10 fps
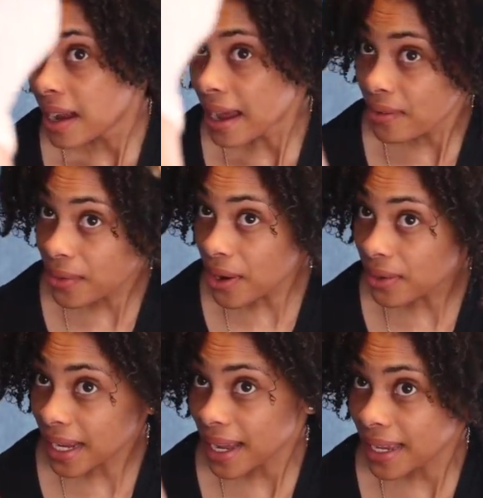I don't know,
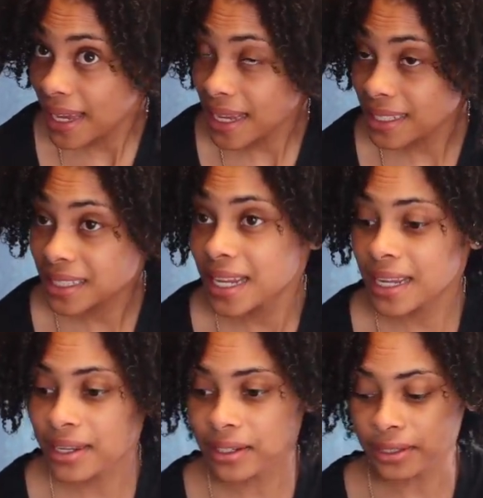like I can't
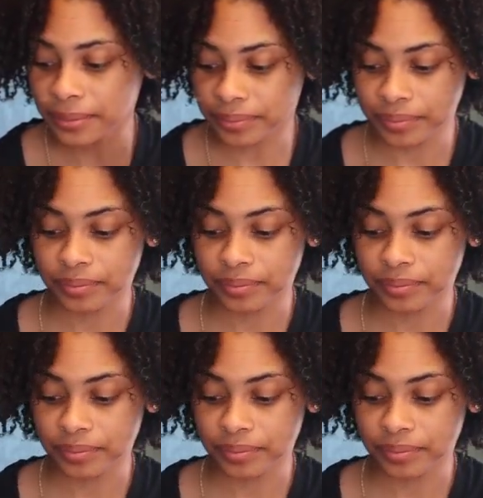tell